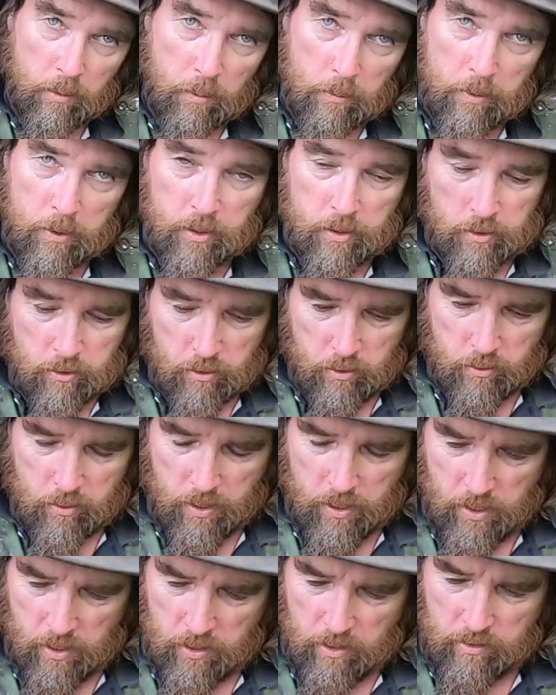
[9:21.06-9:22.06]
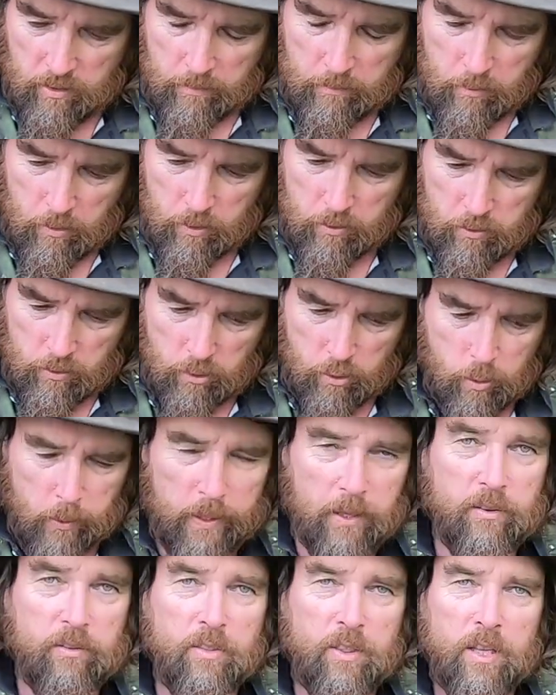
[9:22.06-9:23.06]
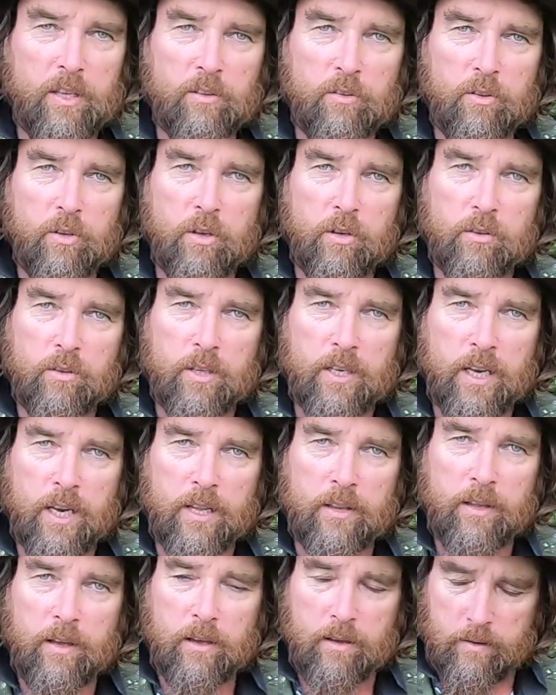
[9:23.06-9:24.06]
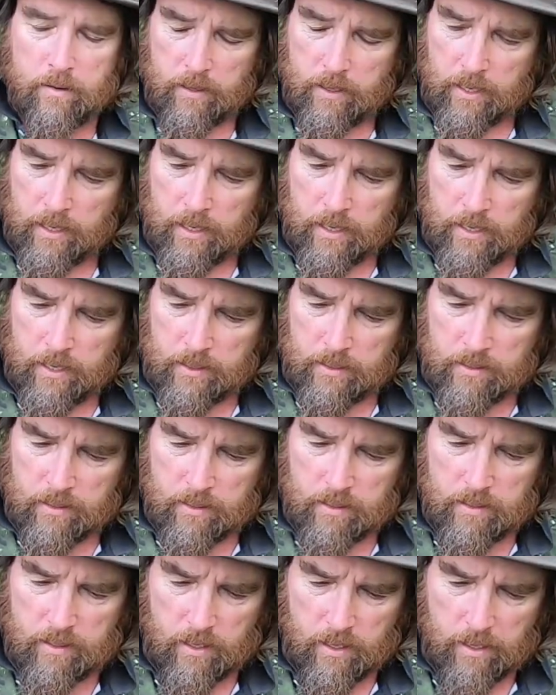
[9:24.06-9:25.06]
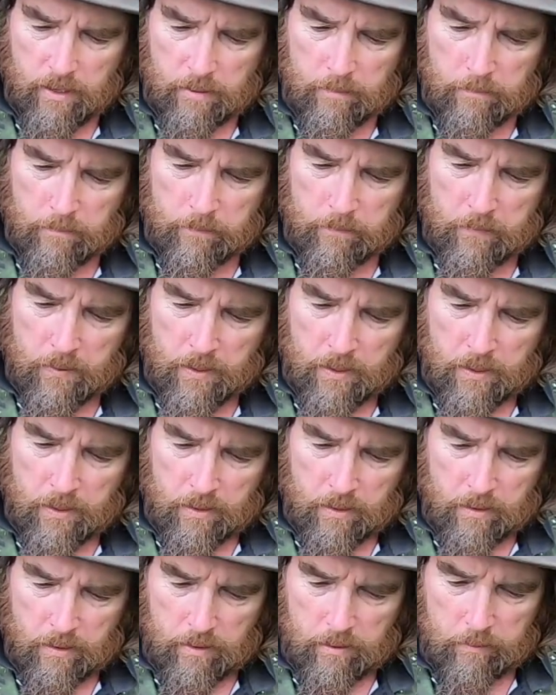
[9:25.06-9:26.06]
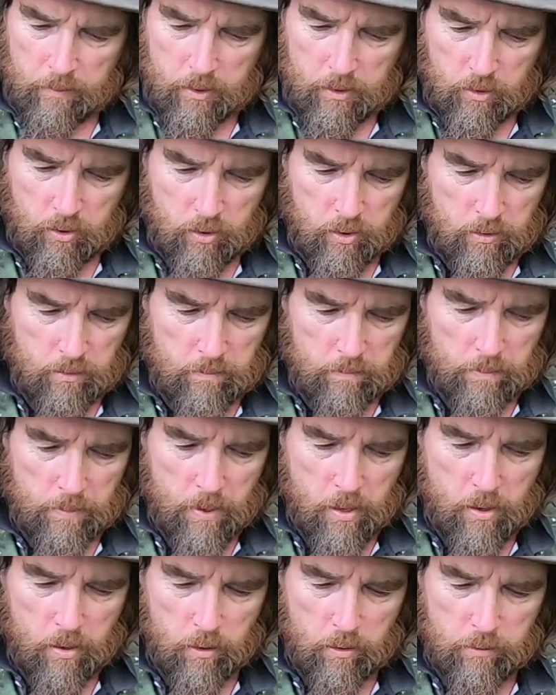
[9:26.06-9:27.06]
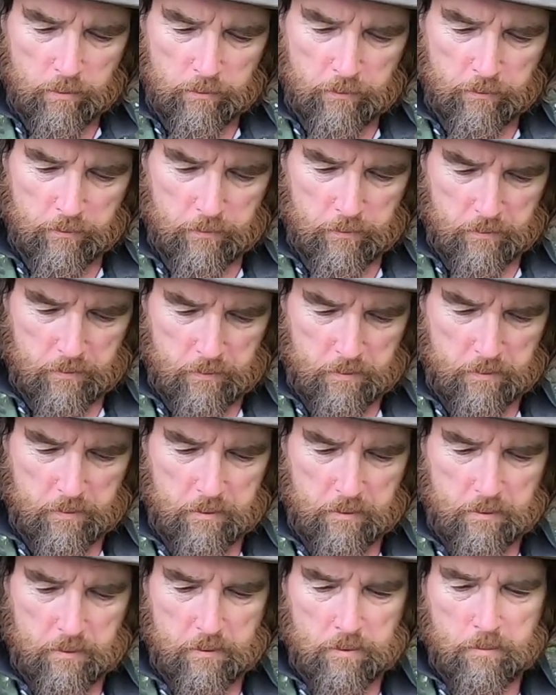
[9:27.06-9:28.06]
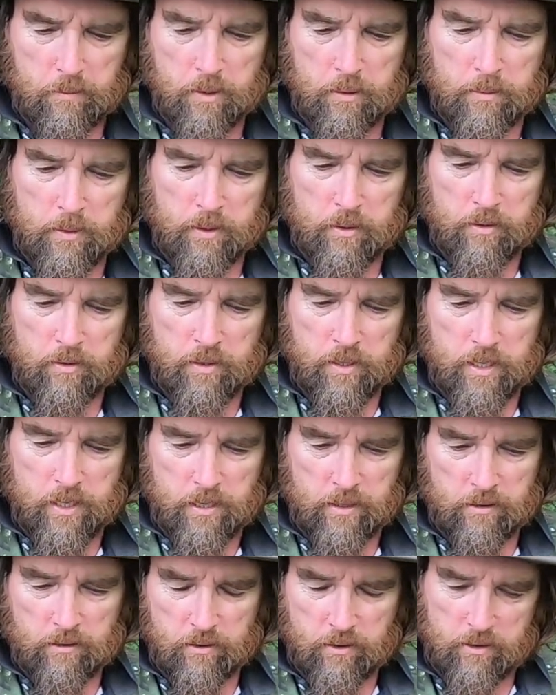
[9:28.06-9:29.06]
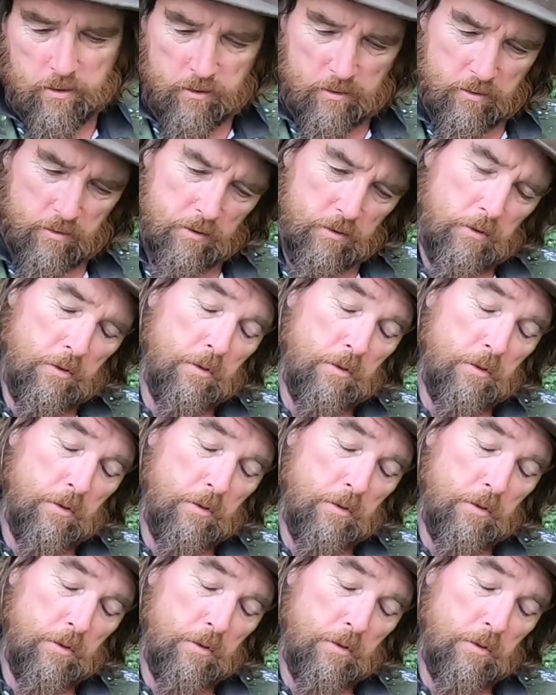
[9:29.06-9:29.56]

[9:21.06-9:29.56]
we're going to do here is I'm going to twist these 2 together, and I'm going to turn both. What am I doing here? This is